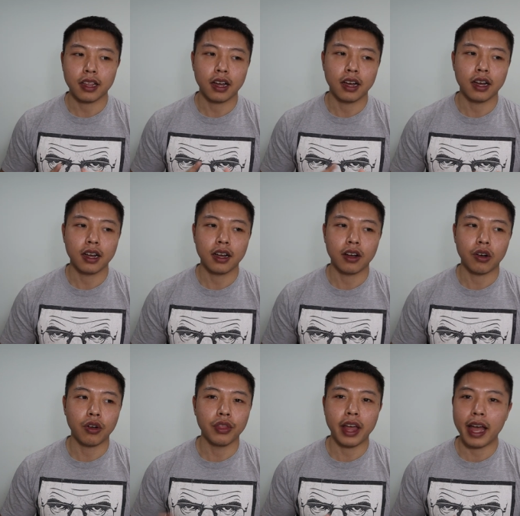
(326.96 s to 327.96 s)
uh,
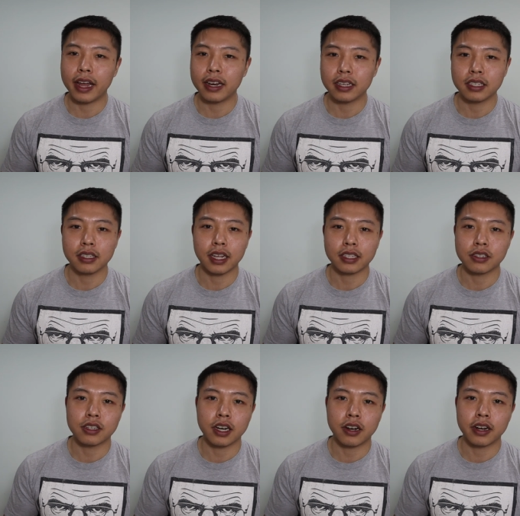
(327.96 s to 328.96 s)
all that is
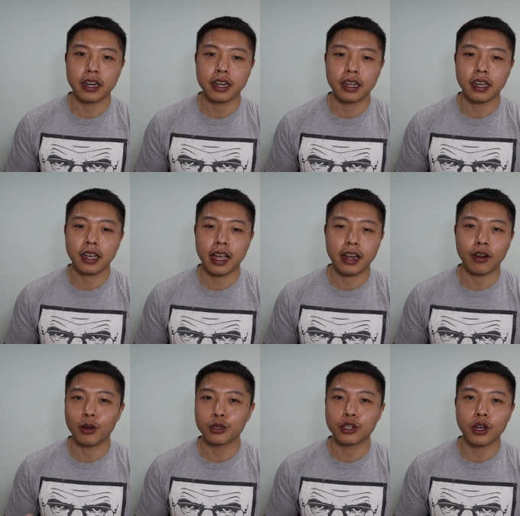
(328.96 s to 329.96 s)
necessary. And
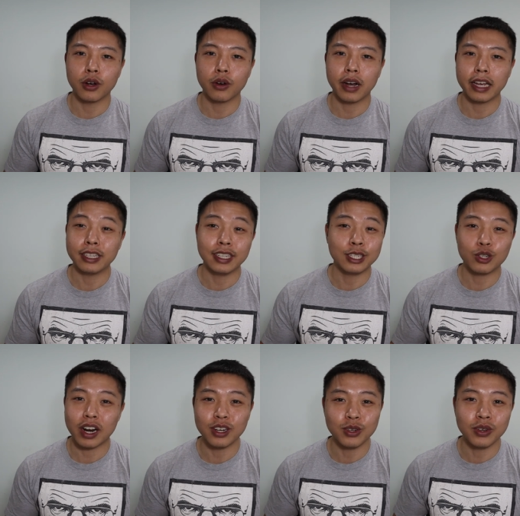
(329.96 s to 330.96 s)
also, I did
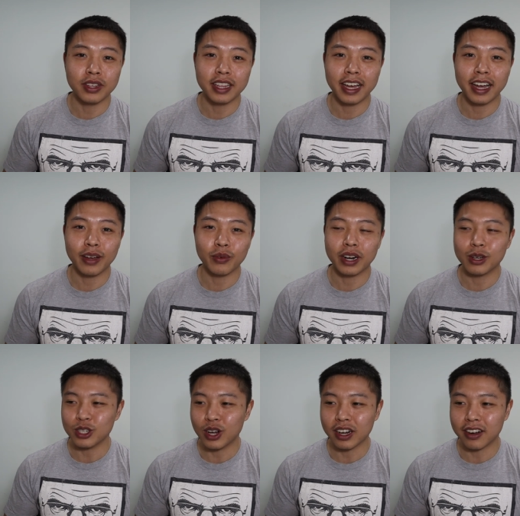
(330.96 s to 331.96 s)
try doing that when I
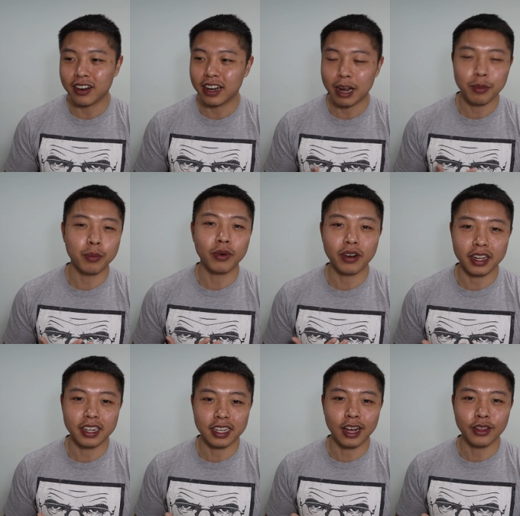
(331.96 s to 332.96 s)
was younger, and I remember
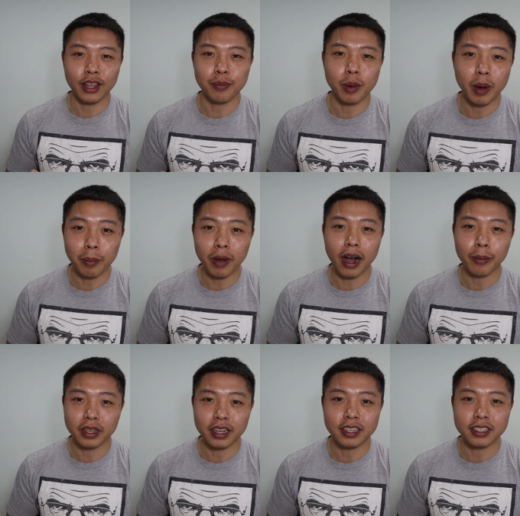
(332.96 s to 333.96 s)
getting yelled at by my mom
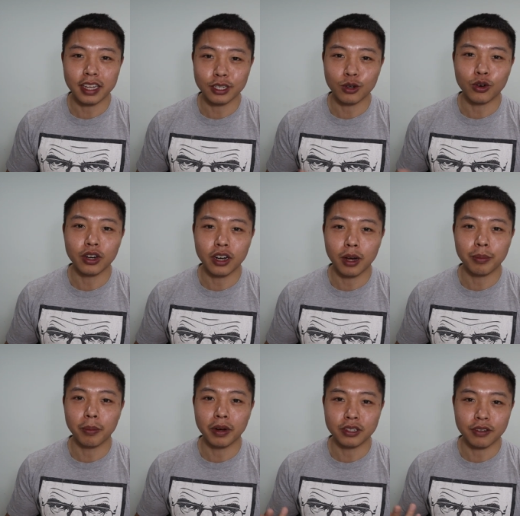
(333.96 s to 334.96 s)
because I dirtied up
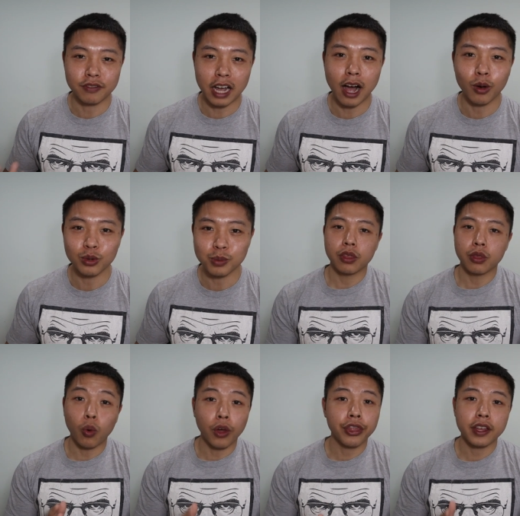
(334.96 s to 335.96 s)
a bunch of towels.
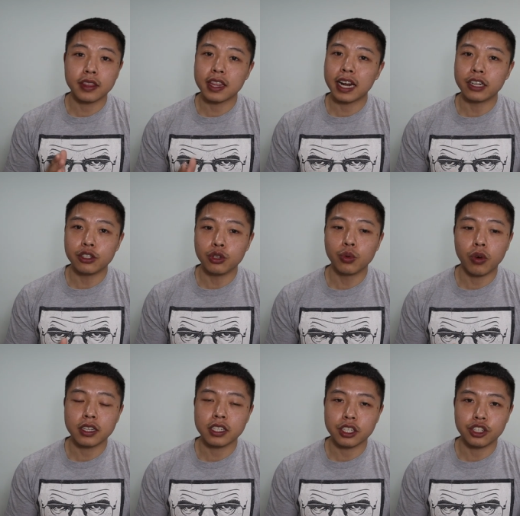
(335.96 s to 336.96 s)
The one thing that I do
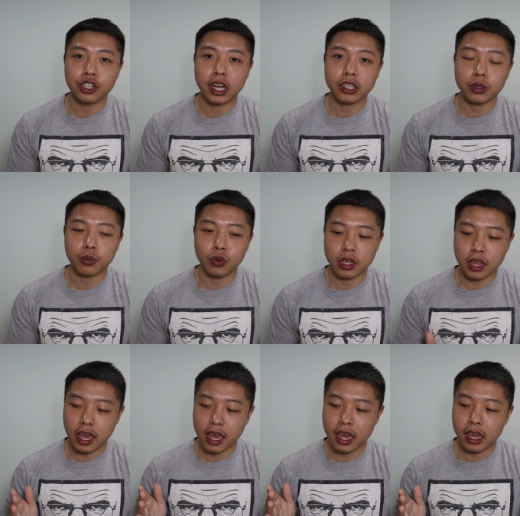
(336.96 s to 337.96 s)
want to suggest with
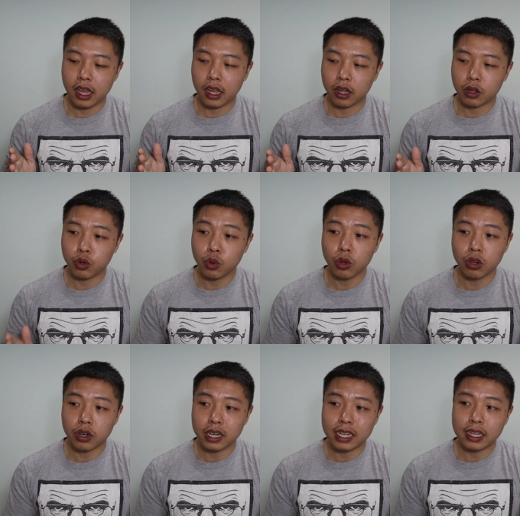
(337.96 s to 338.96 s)
a
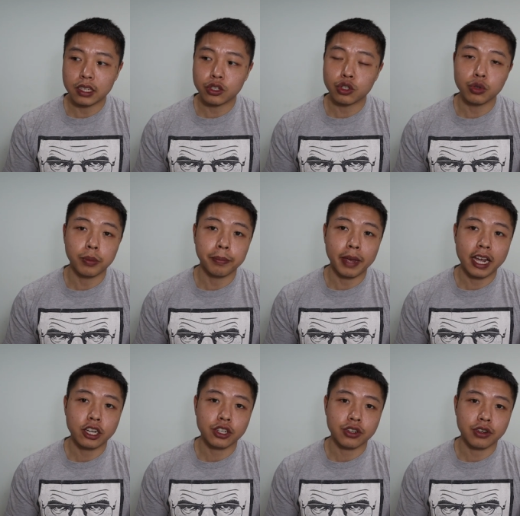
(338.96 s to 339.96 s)
cooler is to
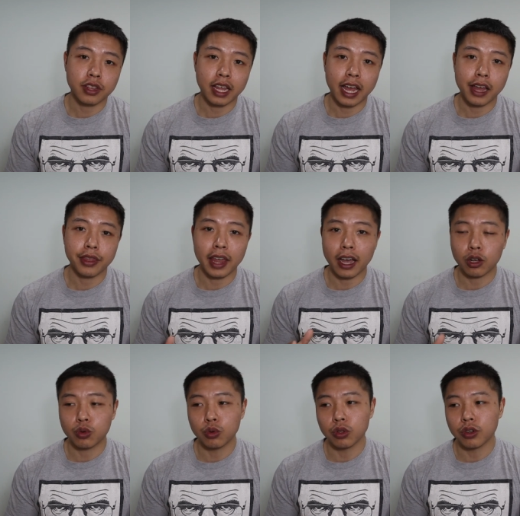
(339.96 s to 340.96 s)
make sure that that
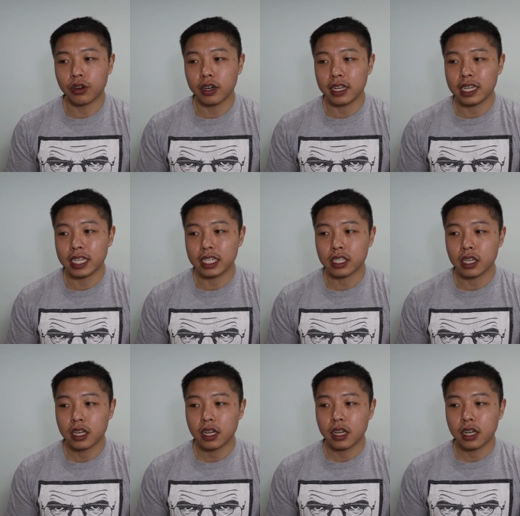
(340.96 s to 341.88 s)
cooler is